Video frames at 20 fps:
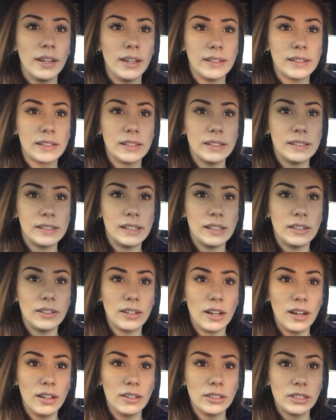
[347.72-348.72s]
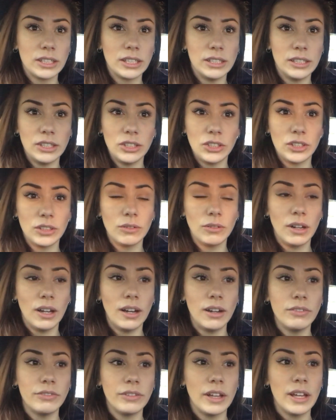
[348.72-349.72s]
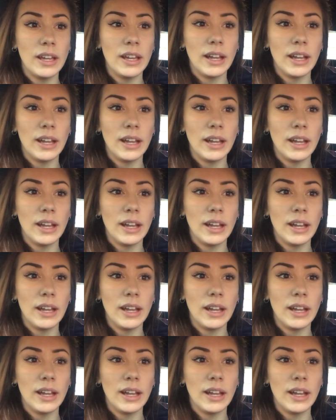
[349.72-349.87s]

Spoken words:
it's considered unconditional love,